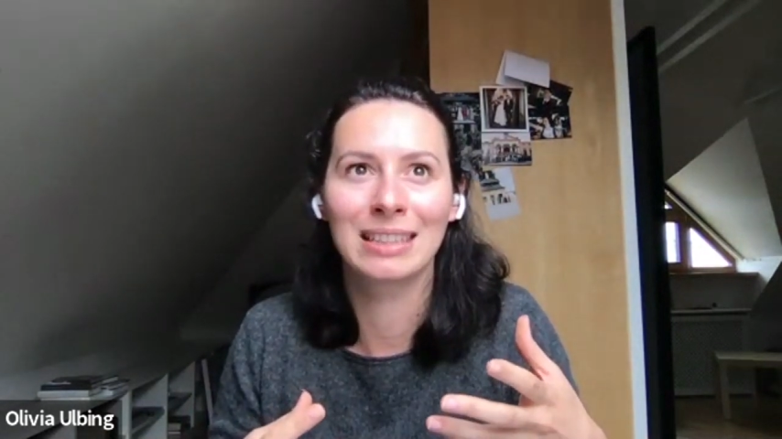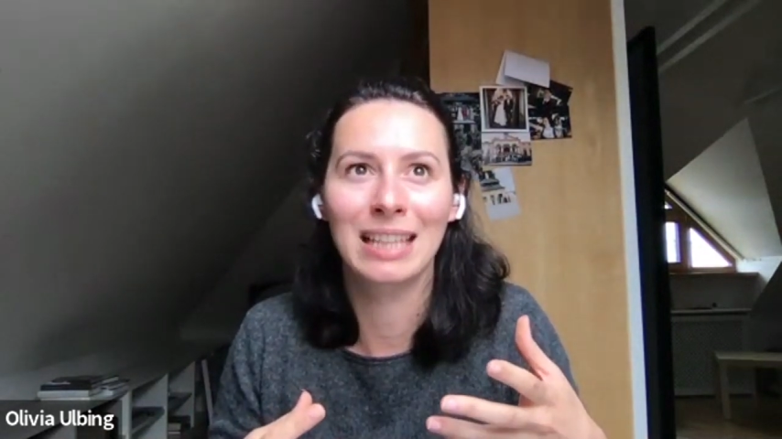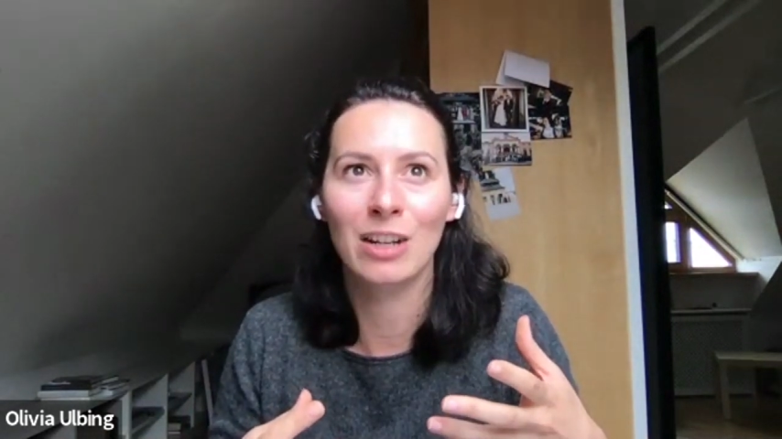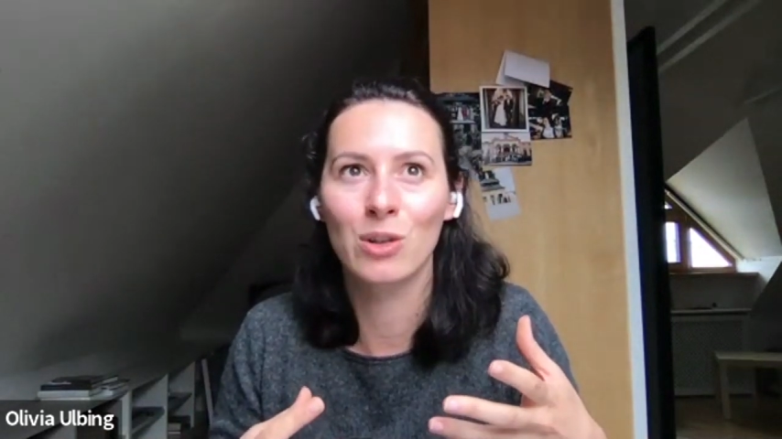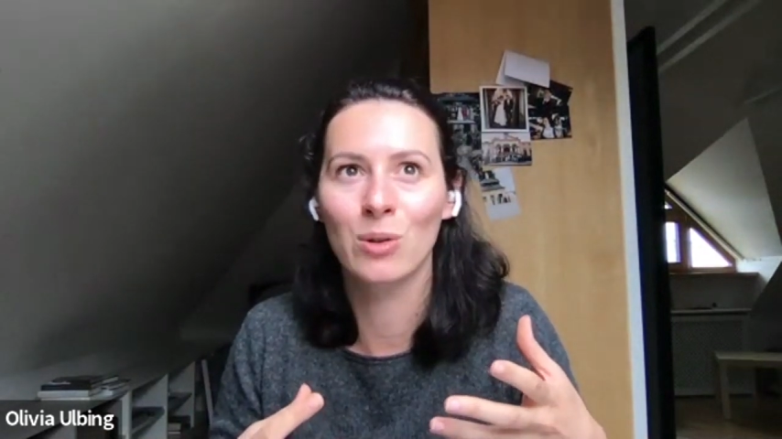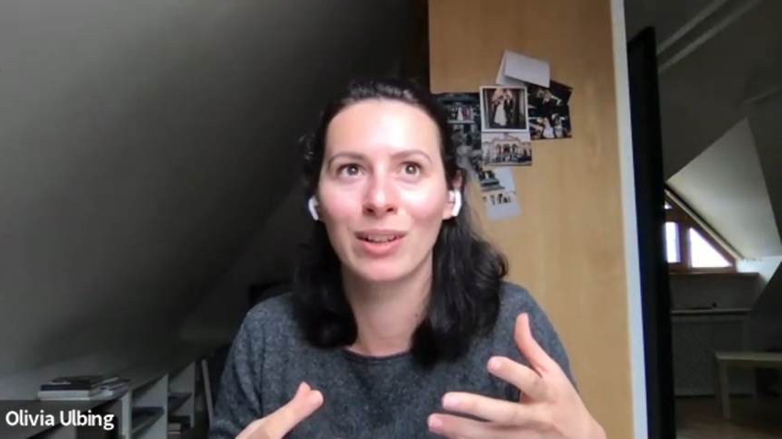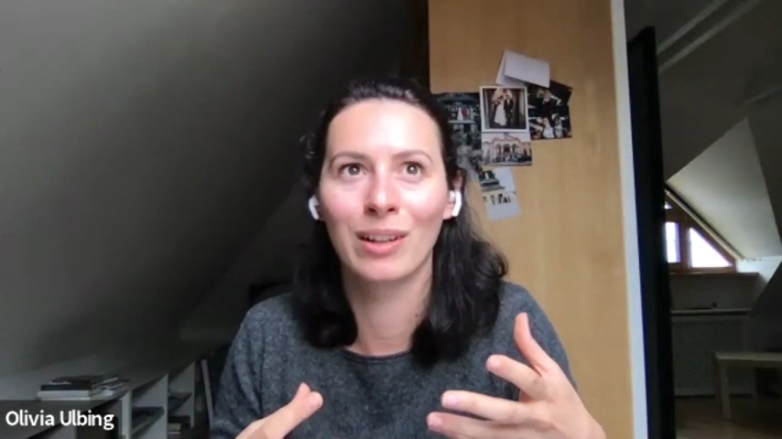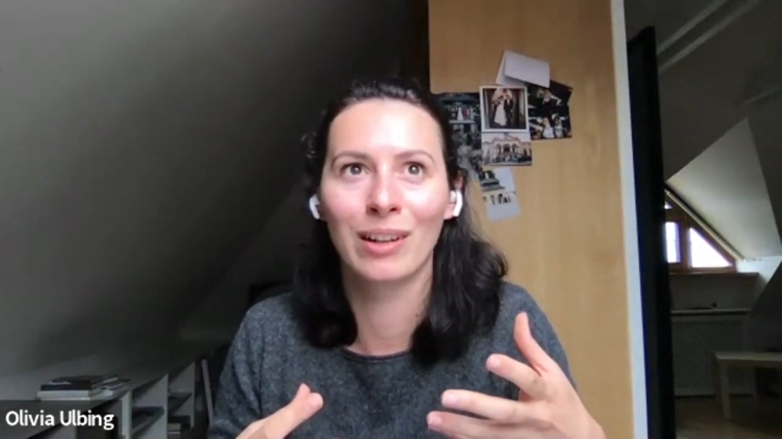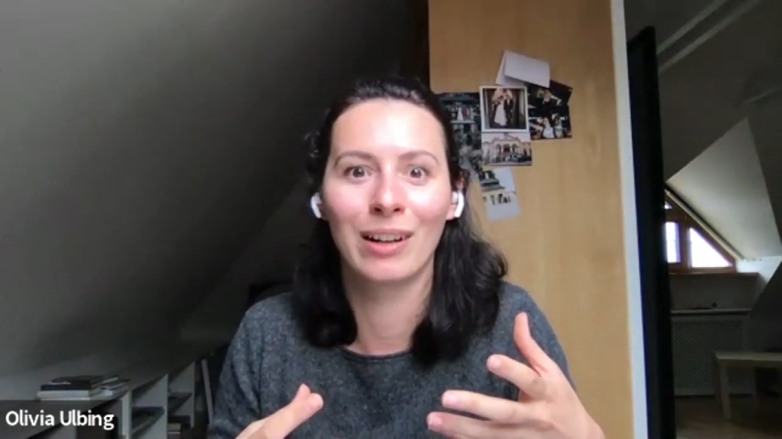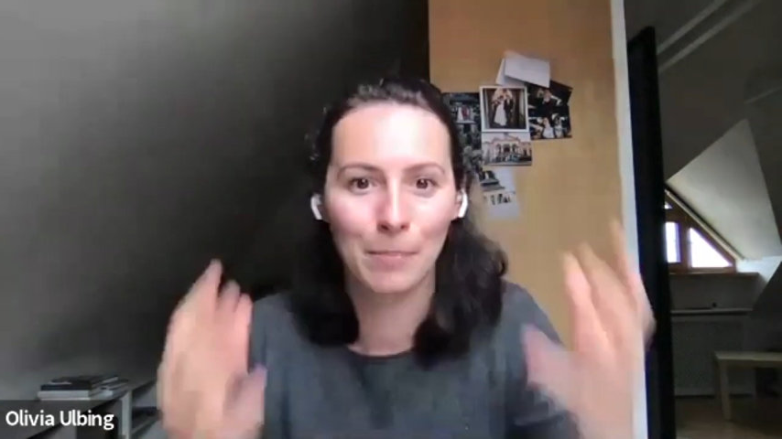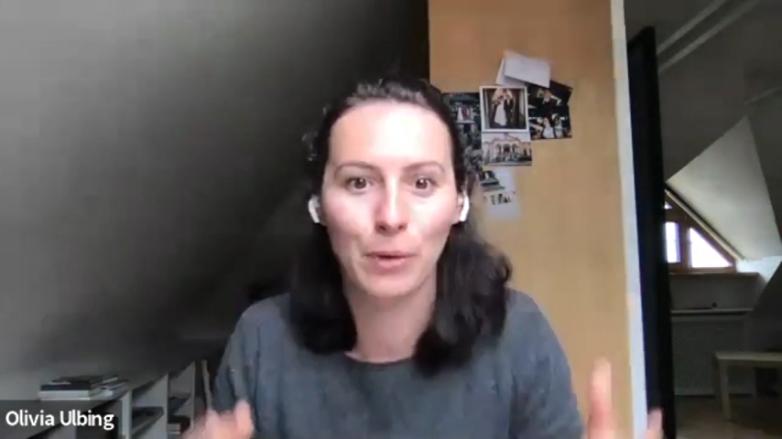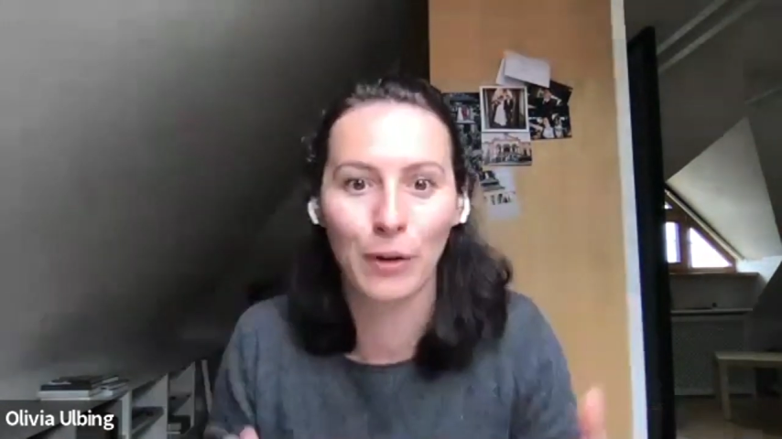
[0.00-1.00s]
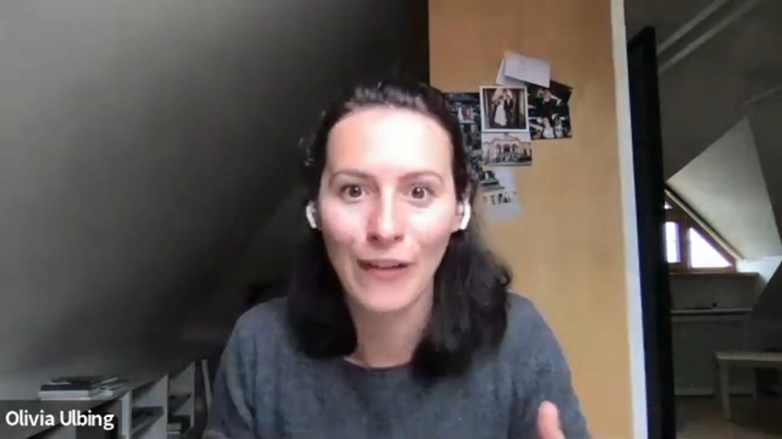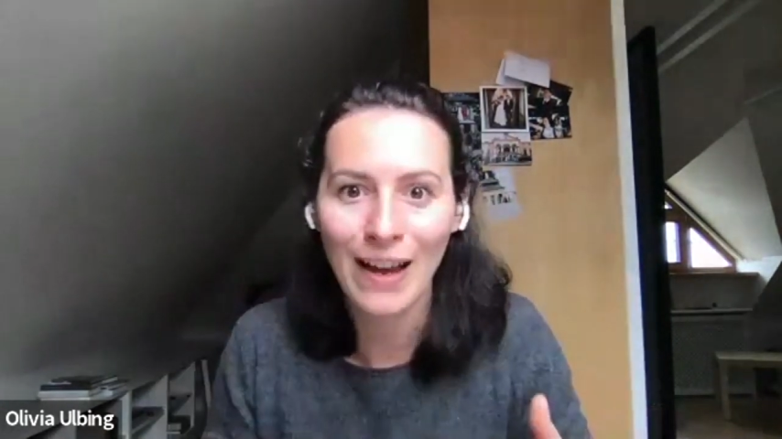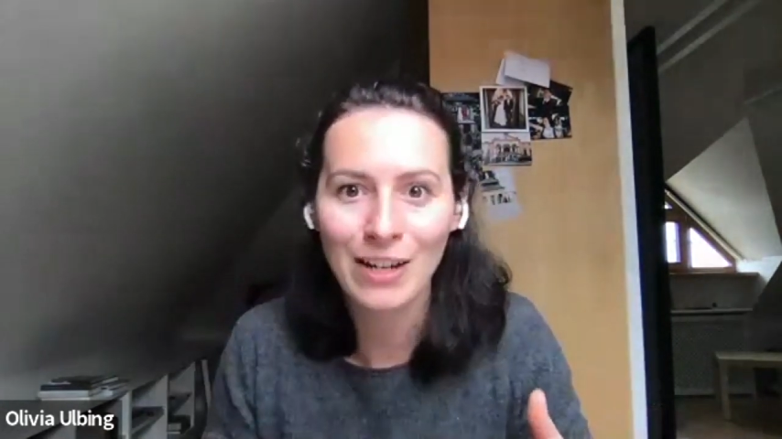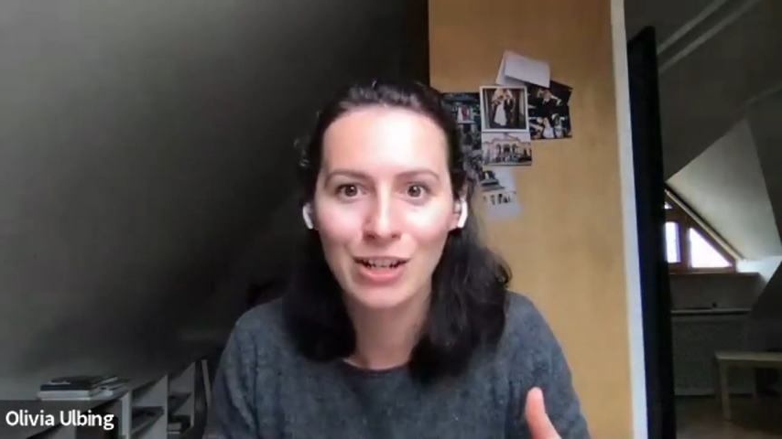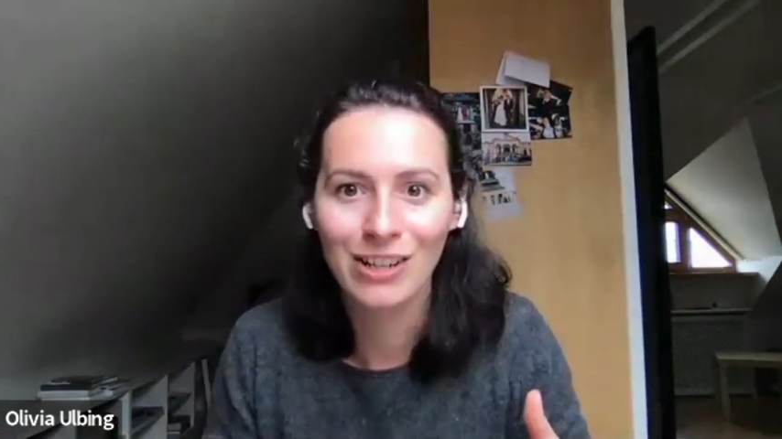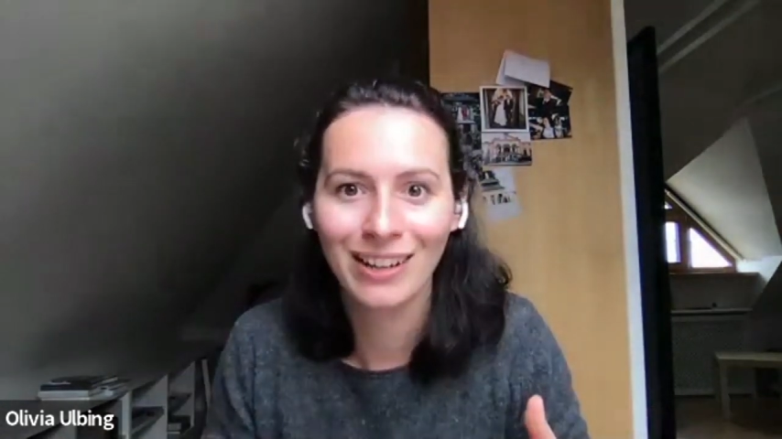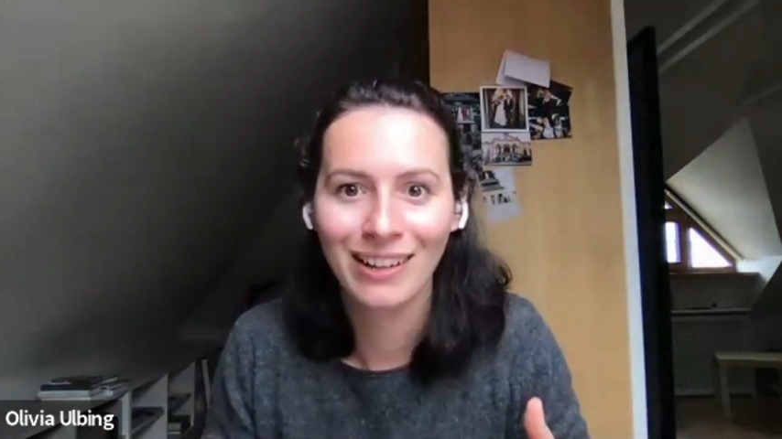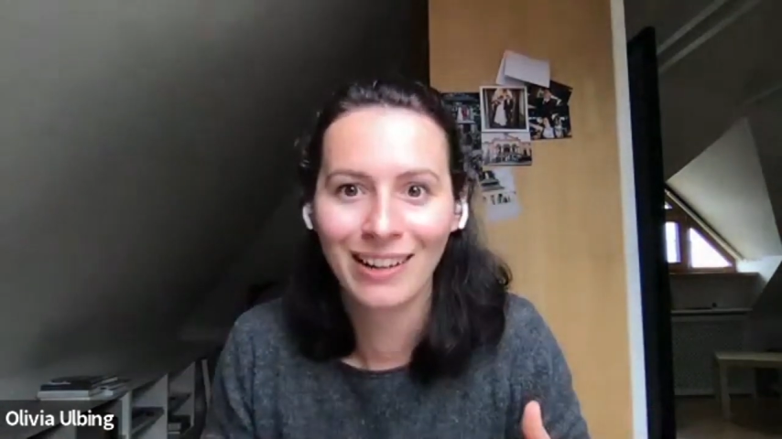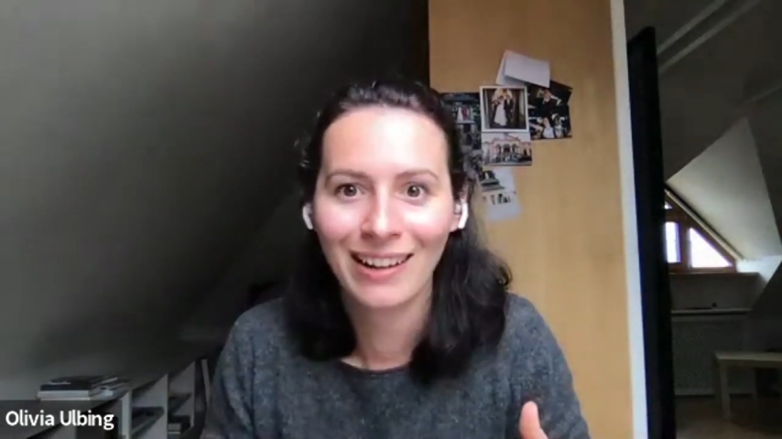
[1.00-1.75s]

sexual profession,